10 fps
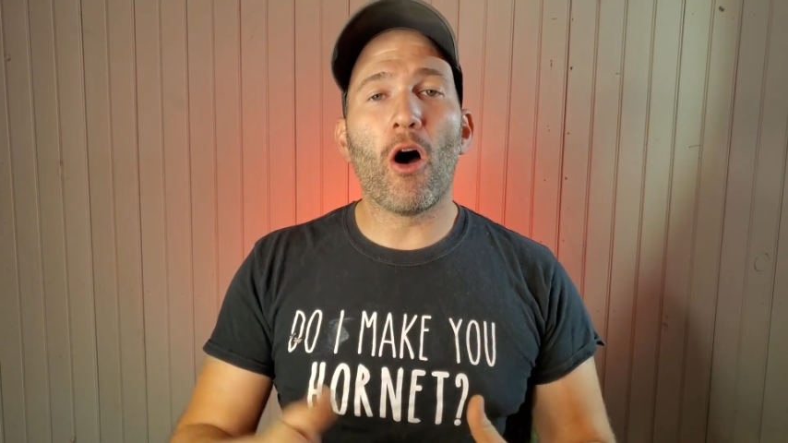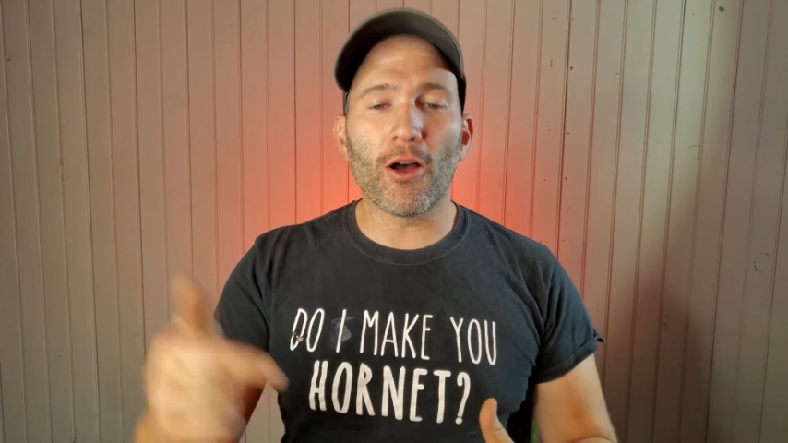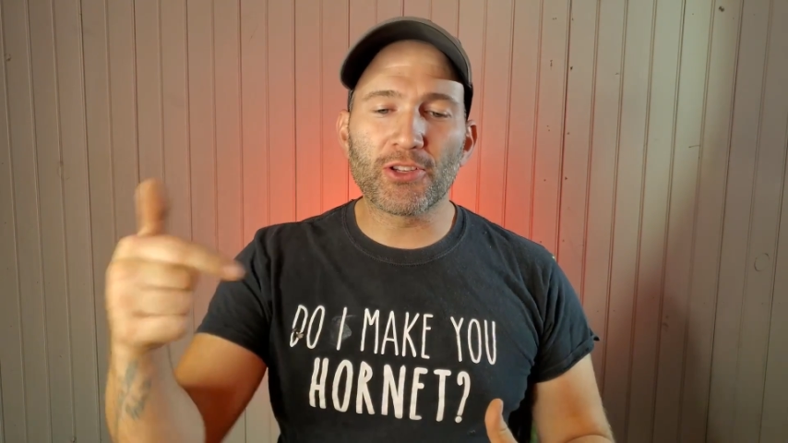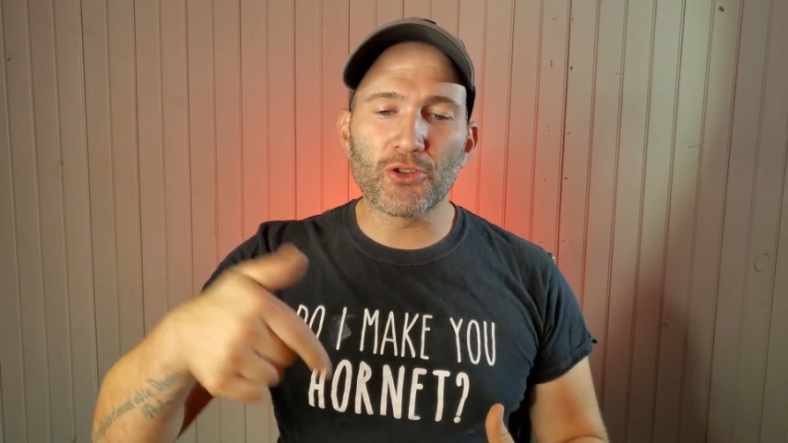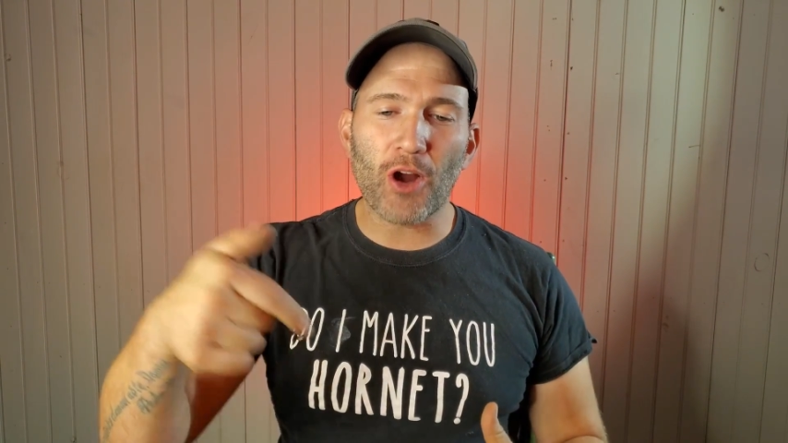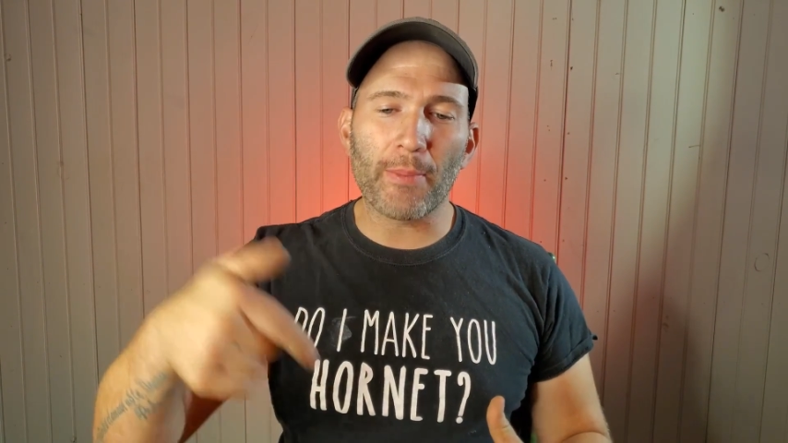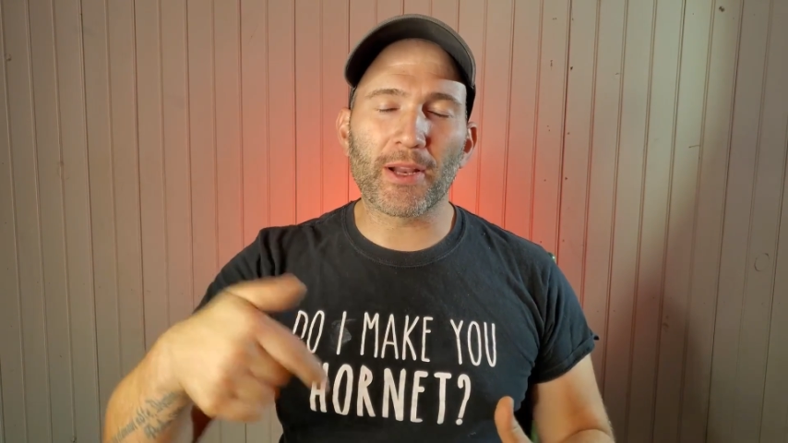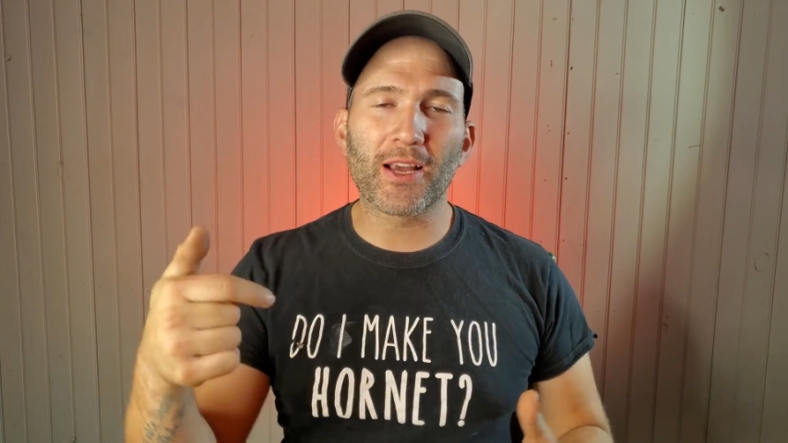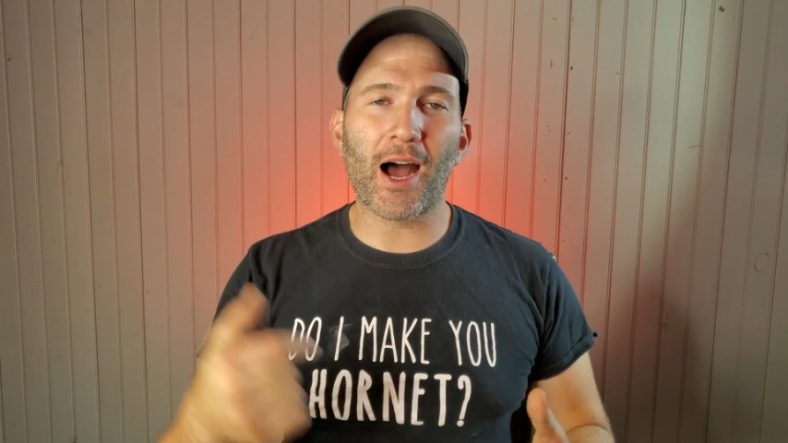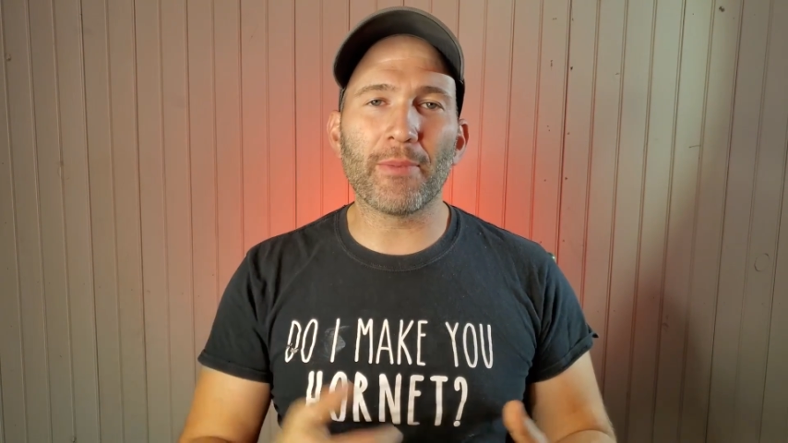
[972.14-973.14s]
also drop in
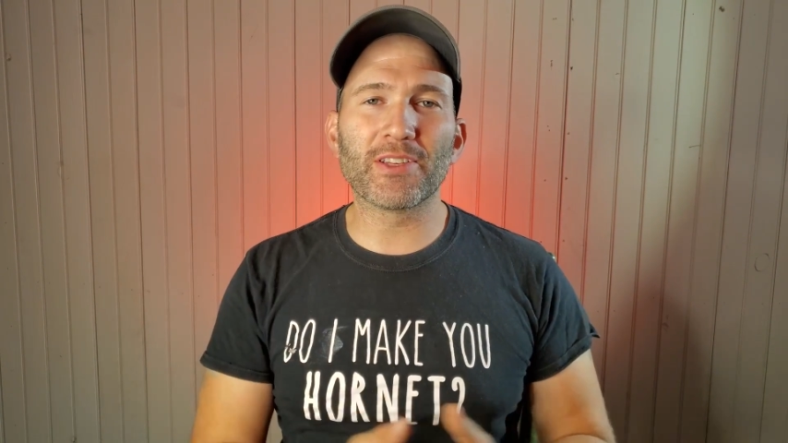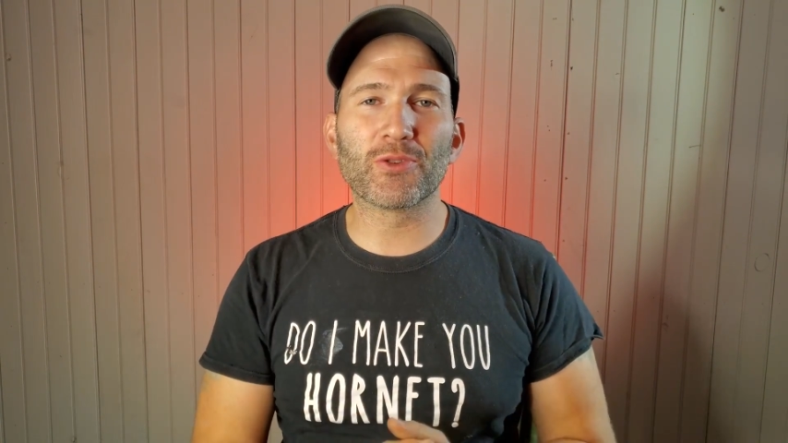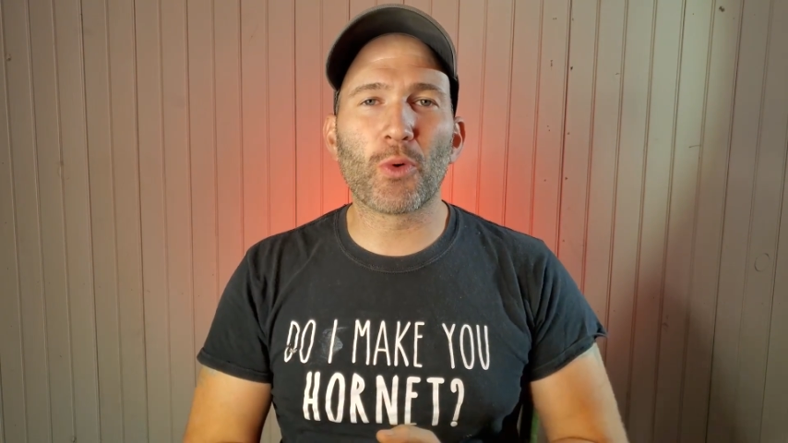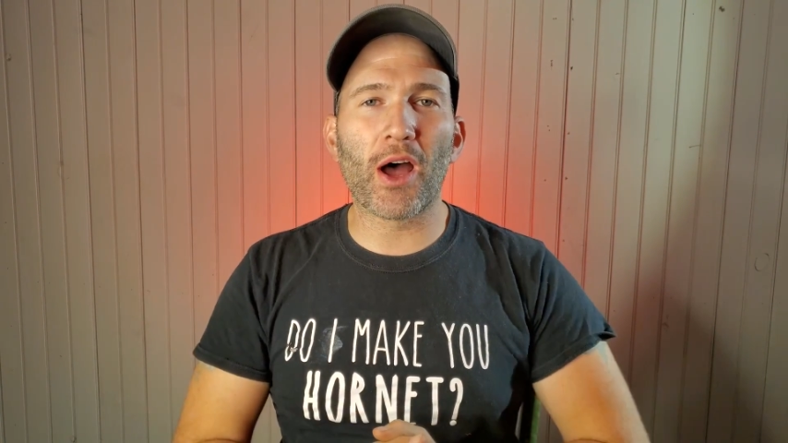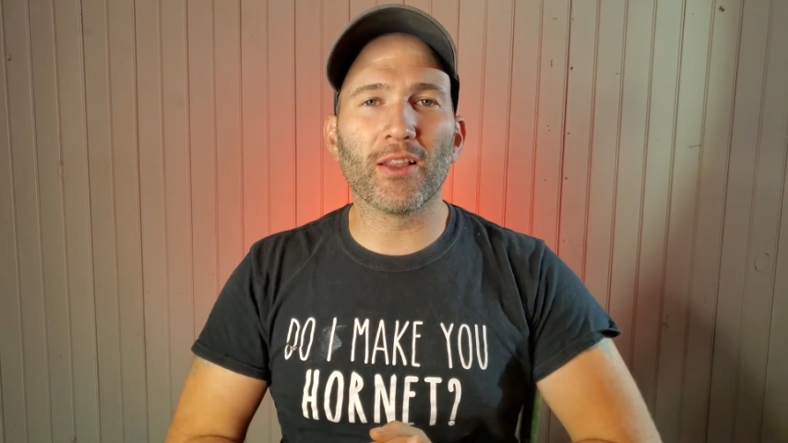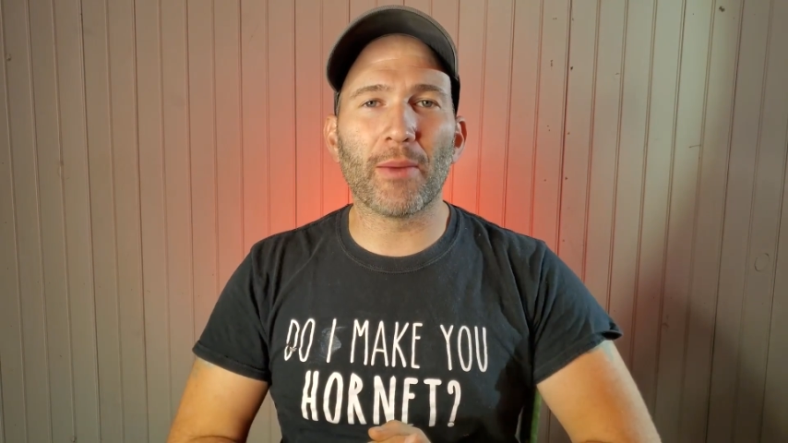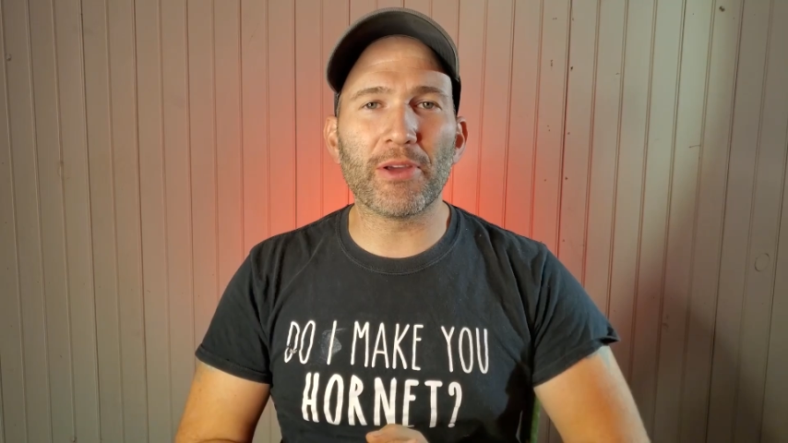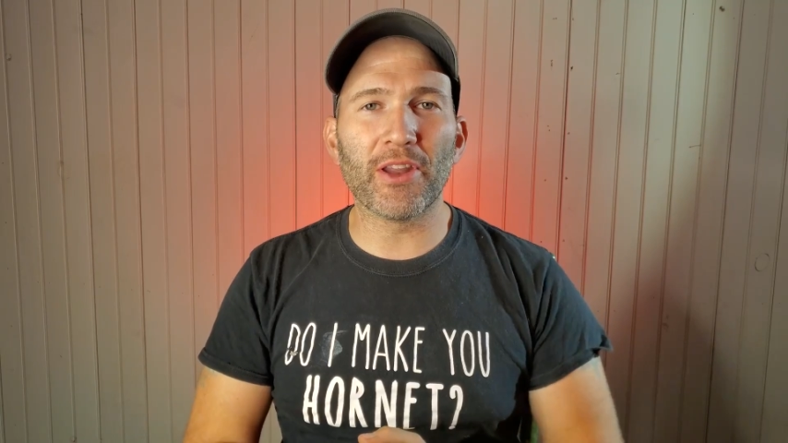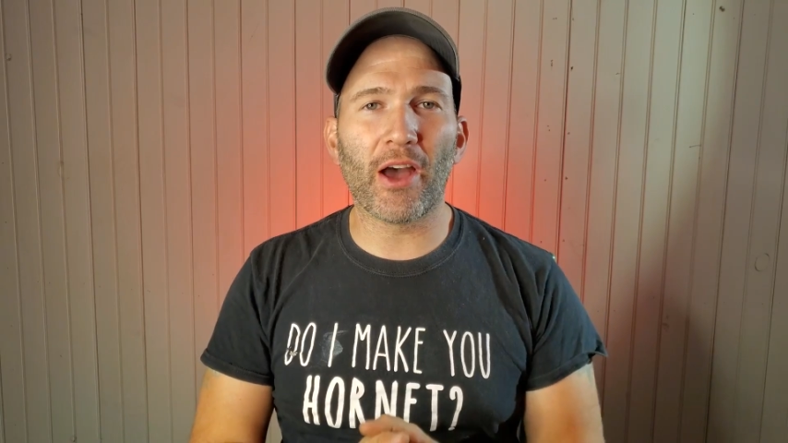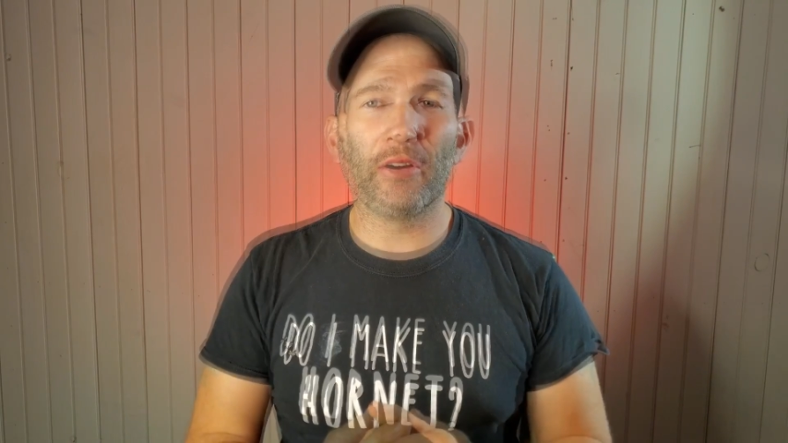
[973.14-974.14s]
the comments as well and let
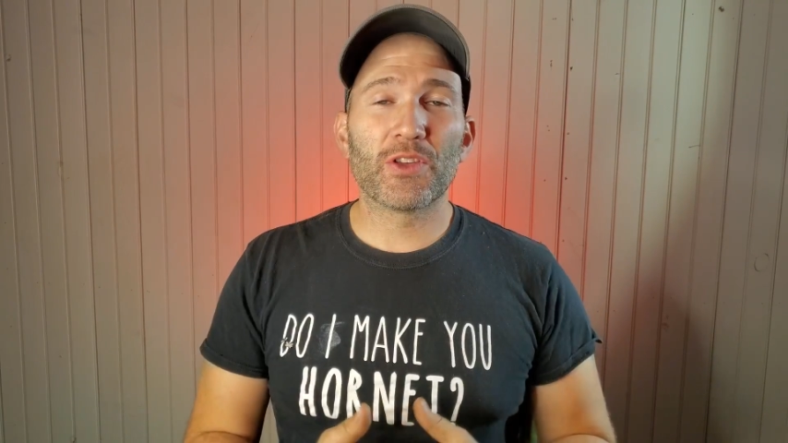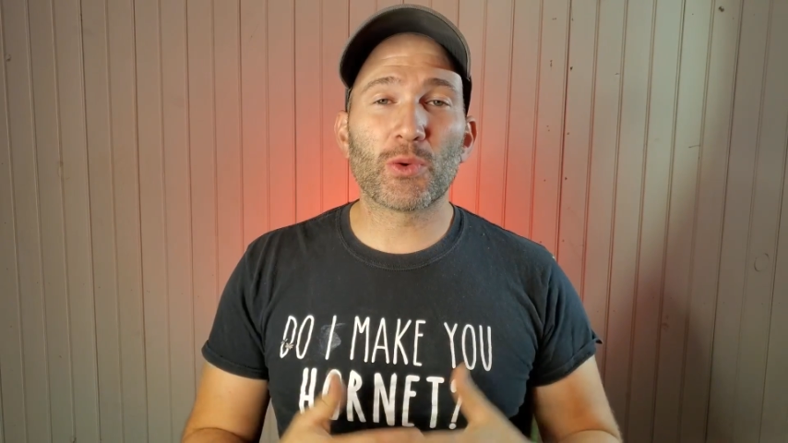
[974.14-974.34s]
me know.